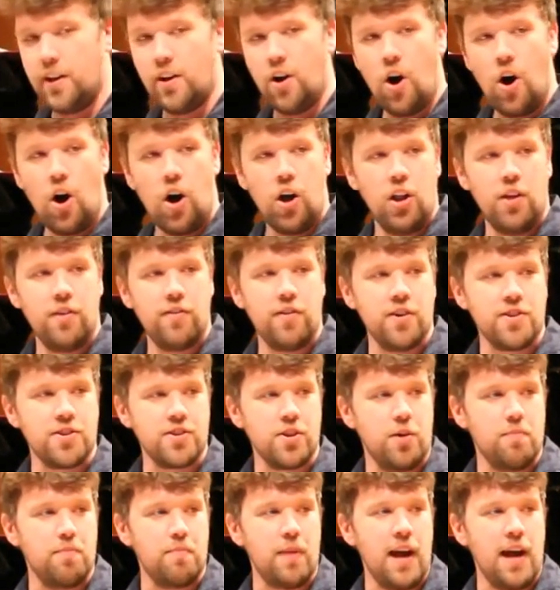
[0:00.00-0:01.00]
And all of
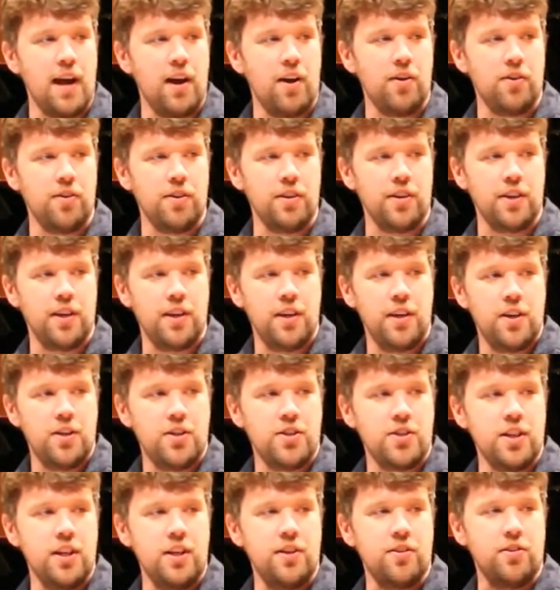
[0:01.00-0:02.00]
us are bound
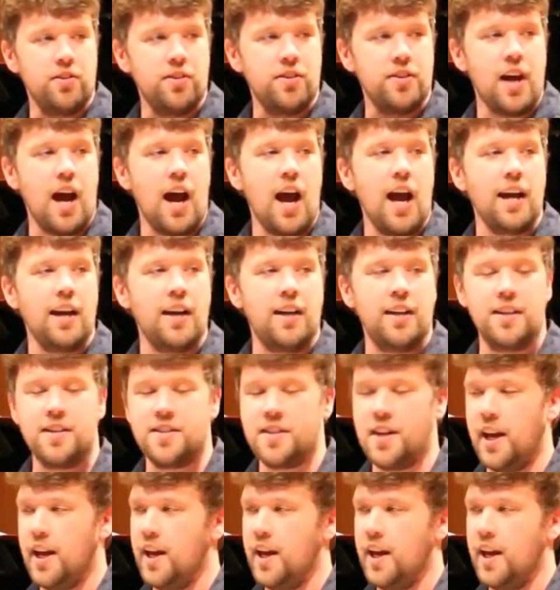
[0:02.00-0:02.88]
to either die at his